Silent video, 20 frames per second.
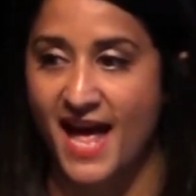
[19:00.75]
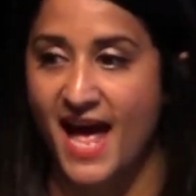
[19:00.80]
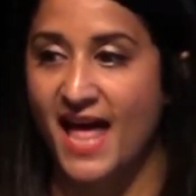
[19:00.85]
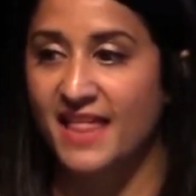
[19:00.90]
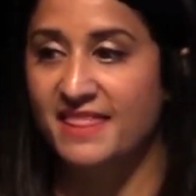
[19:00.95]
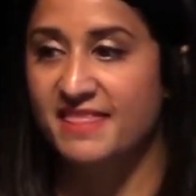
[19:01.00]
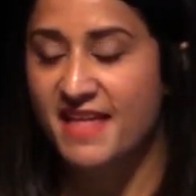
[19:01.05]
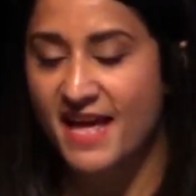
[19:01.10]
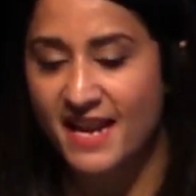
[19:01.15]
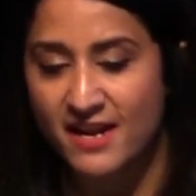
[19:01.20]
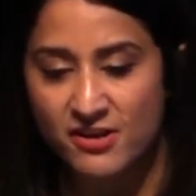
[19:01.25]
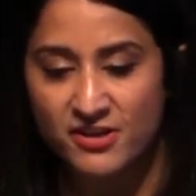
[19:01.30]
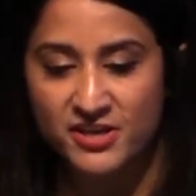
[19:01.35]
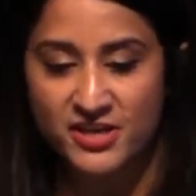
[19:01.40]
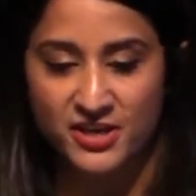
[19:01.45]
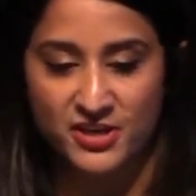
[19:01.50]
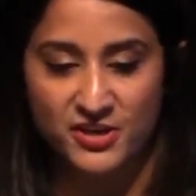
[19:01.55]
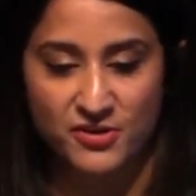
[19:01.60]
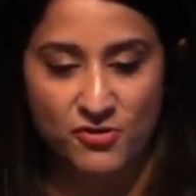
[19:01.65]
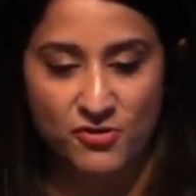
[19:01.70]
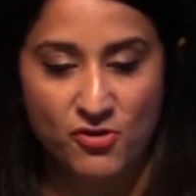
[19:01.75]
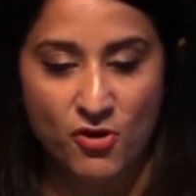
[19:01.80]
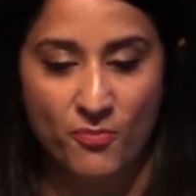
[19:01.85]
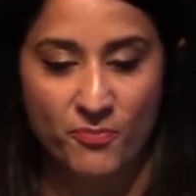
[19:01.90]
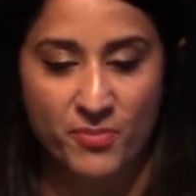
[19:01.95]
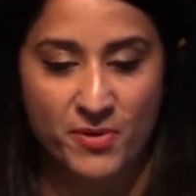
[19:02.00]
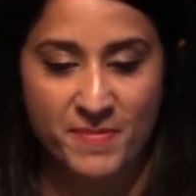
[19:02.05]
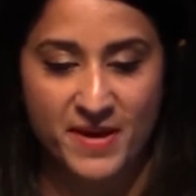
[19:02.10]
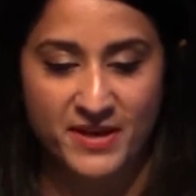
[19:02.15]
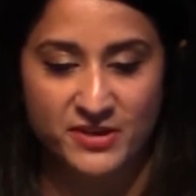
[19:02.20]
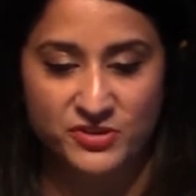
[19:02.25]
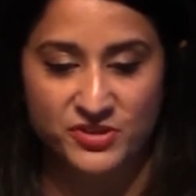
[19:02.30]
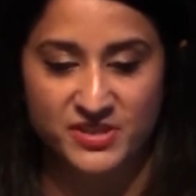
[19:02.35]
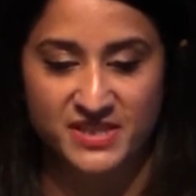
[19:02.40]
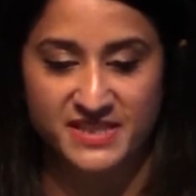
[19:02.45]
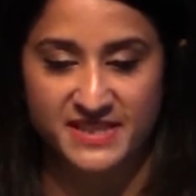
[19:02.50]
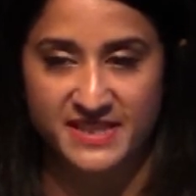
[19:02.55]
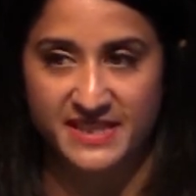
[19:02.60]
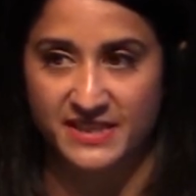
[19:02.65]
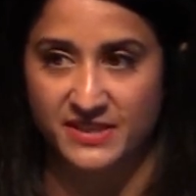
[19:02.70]
and then look at complementary
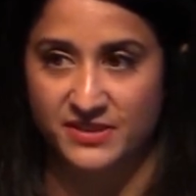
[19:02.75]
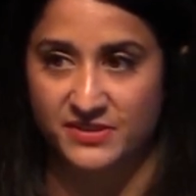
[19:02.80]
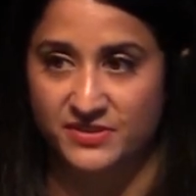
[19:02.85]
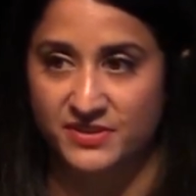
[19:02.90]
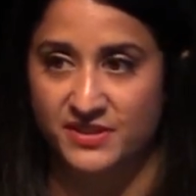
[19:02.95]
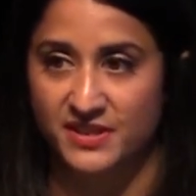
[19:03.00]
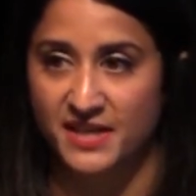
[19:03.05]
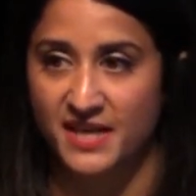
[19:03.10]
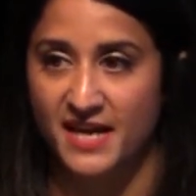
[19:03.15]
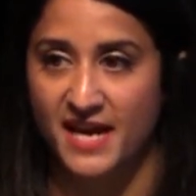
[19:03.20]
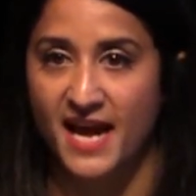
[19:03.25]
skills